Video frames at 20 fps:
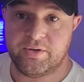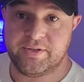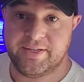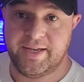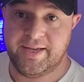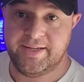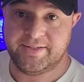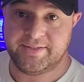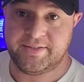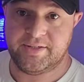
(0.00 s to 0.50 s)

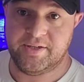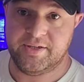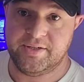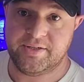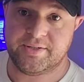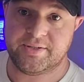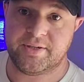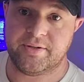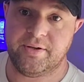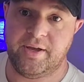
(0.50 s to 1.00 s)

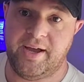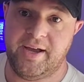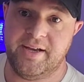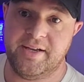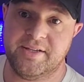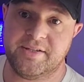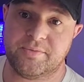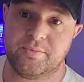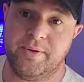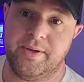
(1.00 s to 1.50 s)
testers,
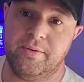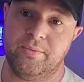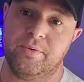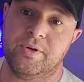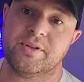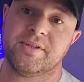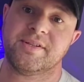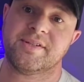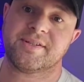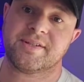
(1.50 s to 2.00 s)
as we were
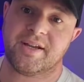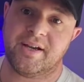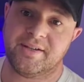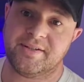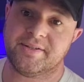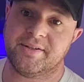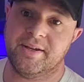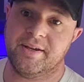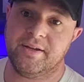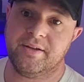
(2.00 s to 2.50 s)

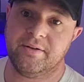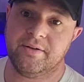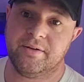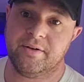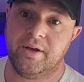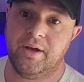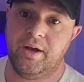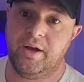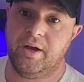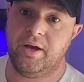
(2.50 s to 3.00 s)
discussing,
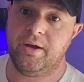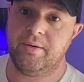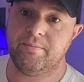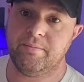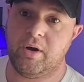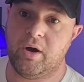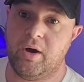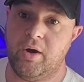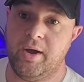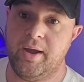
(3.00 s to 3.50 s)

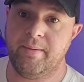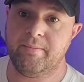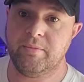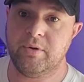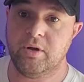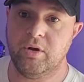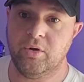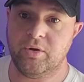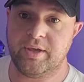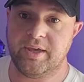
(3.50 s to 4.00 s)
um, I'm
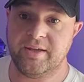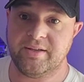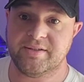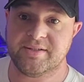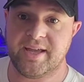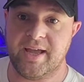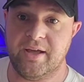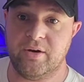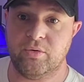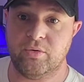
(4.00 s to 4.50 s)
looking to
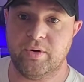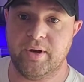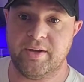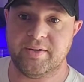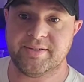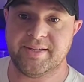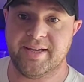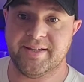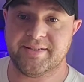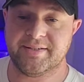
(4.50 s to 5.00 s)
get an auto
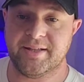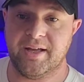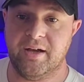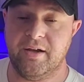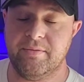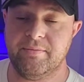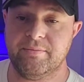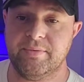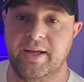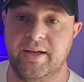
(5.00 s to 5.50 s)
tester.
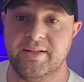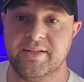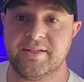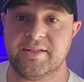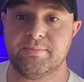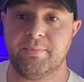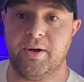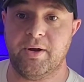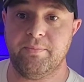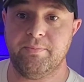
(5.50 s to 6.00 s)
Now this
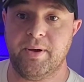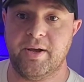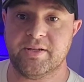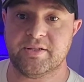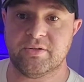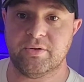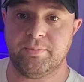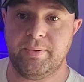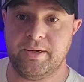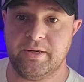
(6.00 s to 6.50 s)
is my own
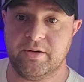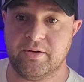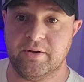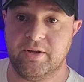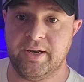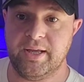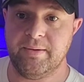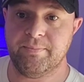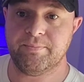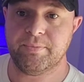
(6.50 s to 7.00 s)
personal opinion
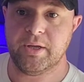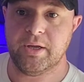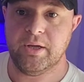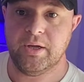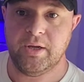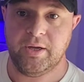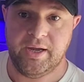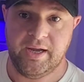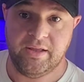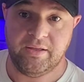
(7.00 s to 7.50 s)
on it.
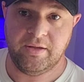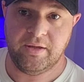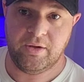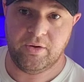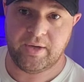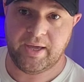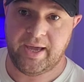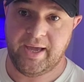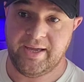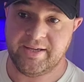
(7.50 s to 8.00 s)
In the
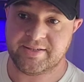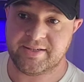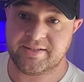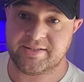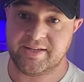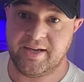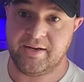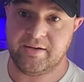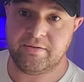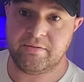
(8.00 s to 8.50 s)
UK, as I
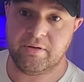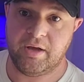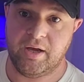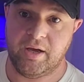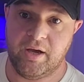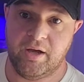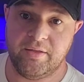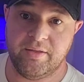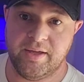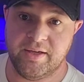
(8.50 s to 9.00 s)
said,
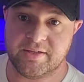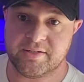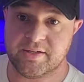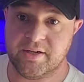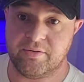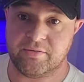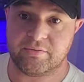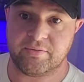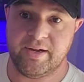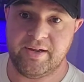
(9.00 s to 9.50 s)
uh, there's
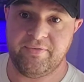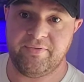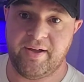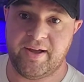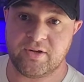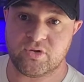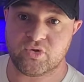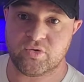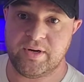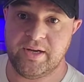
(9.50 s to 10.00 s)
Reef
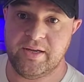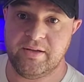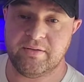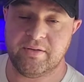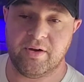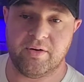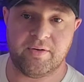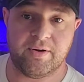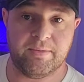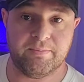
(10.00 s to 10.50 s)
Factory
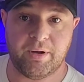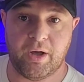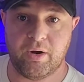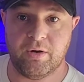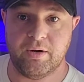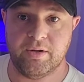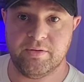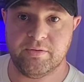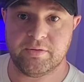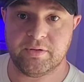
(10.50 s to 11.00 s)
that are in
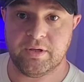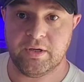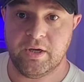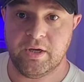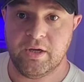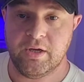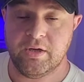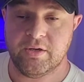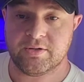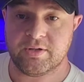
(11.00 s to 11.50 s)
Poland.
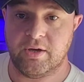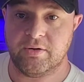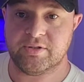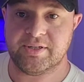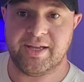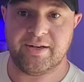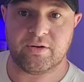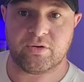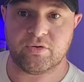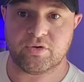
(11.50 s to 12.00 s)
So
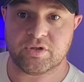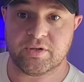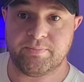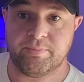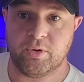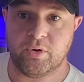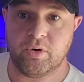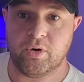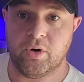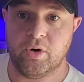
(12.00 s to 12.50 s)
technical
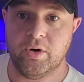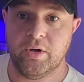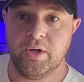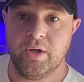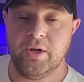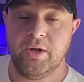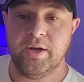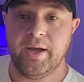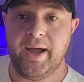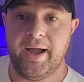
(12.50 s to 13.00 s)
support
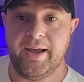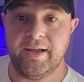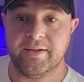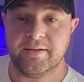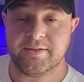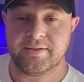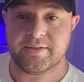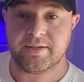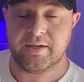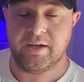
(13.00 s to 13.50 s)

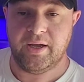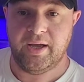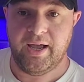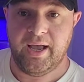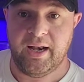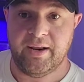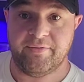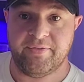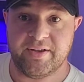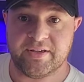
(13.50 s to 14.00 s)
and
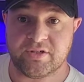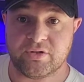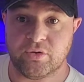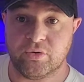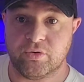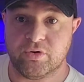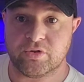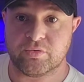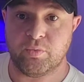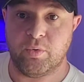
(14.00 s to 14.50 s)
LFS
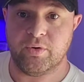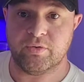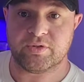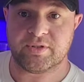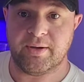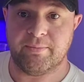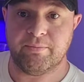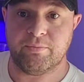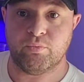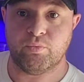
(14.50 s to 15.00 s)
stores,
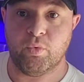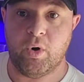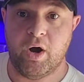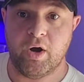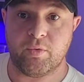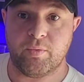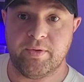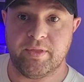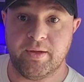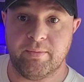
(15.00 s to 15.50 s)
some
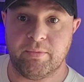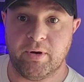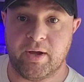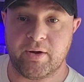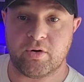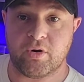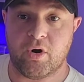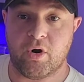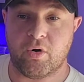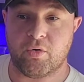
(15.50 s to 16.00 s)
work with them like
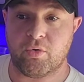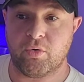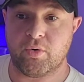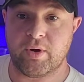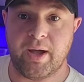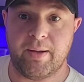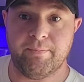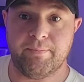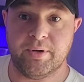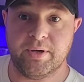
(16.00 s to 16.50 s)
Coral
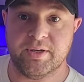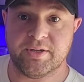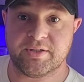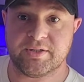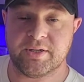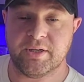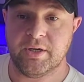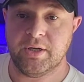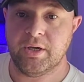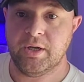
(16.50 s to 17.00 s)

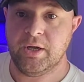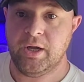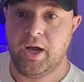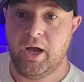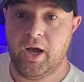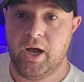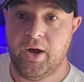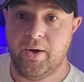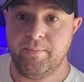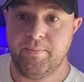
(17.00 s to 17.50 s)
Compass,
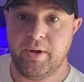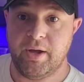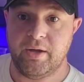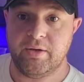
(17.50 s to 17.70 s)
um,